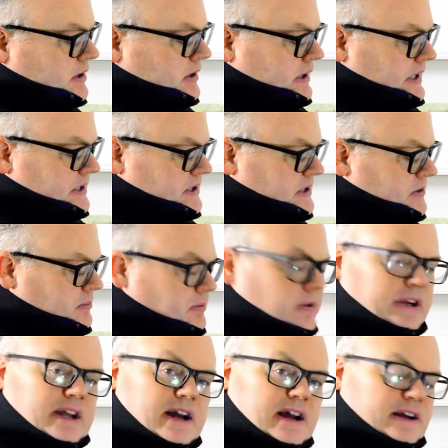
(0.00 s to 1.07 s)
it's still
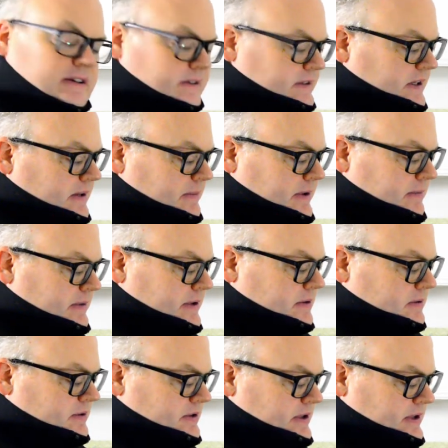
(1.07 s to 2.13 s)
pretty accurate. I mean, we
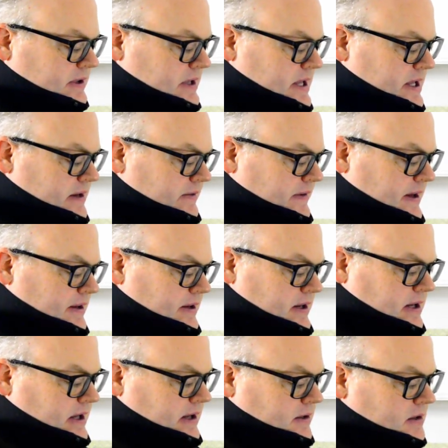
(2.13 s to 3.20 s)
don't see a lot of
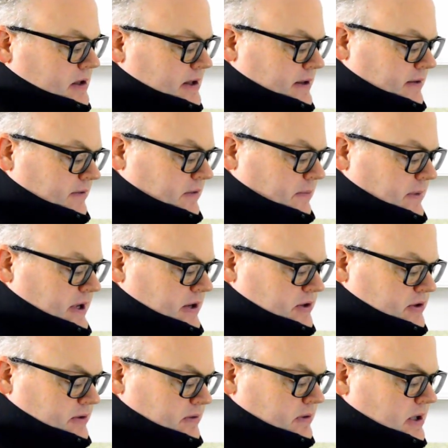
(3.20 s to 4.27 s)
out-of-date
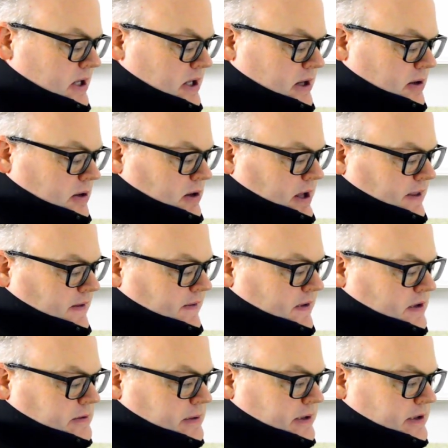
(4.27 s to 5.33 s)
information. I think
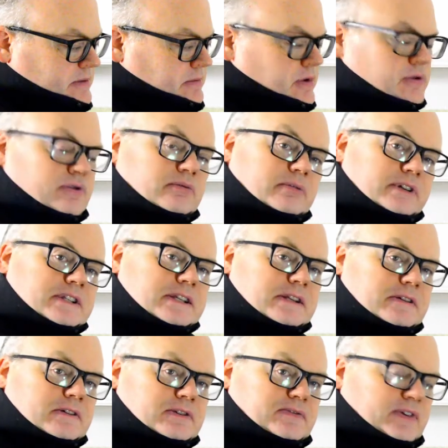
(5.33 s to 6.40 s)
that's because most of what's
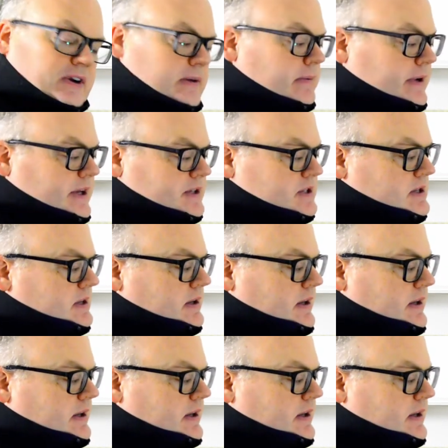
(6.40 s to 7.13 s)
in here is very basic,